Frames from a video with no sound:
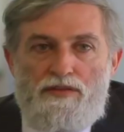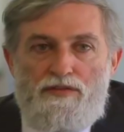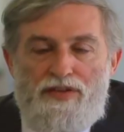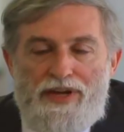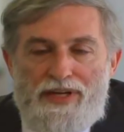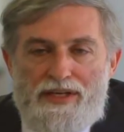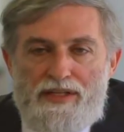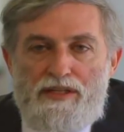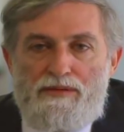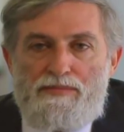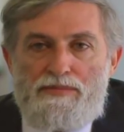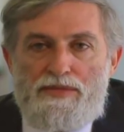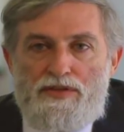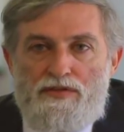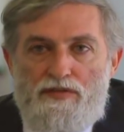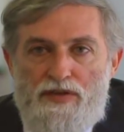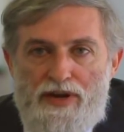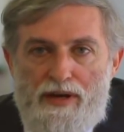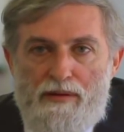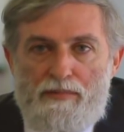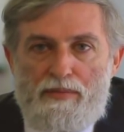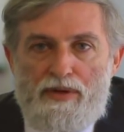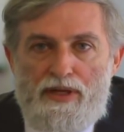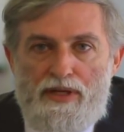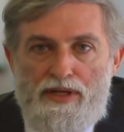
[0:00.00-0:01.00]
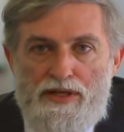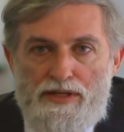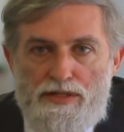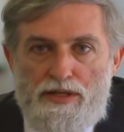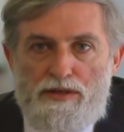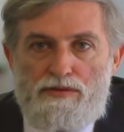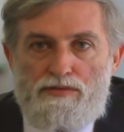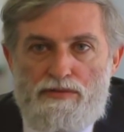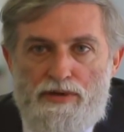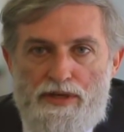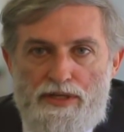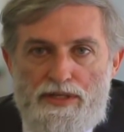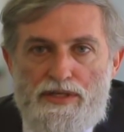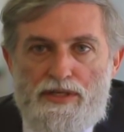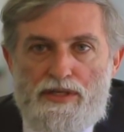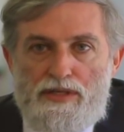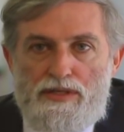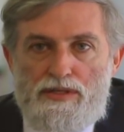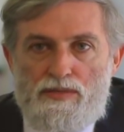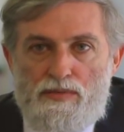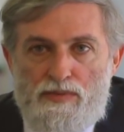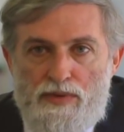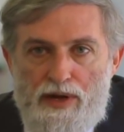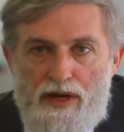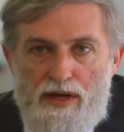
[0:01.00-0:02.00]
victim's family is at risk
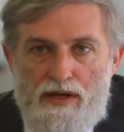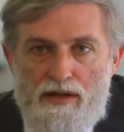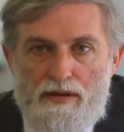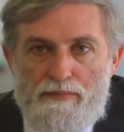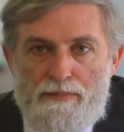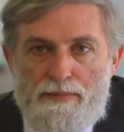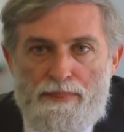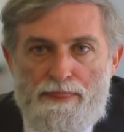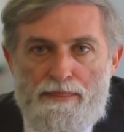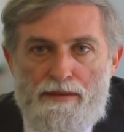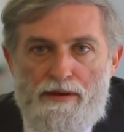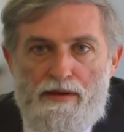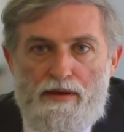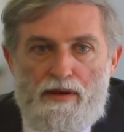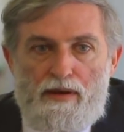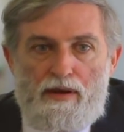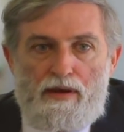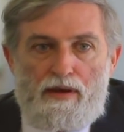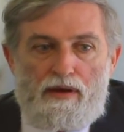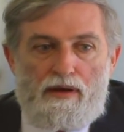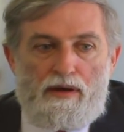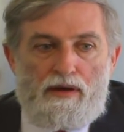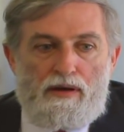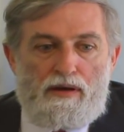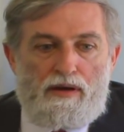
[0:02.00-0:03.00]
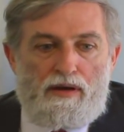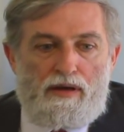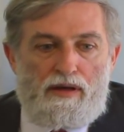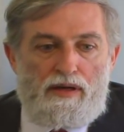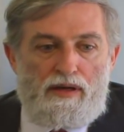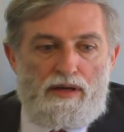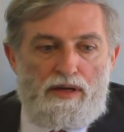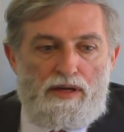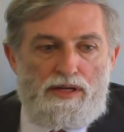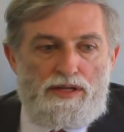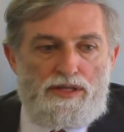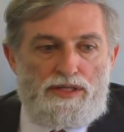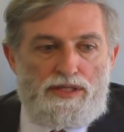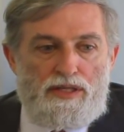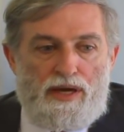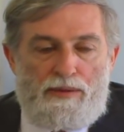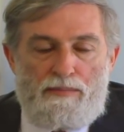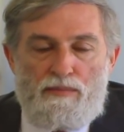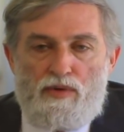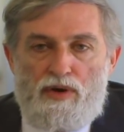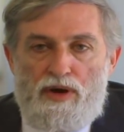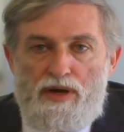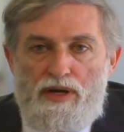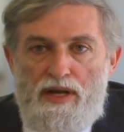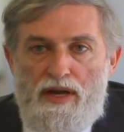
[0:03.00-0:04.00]
as well. Someone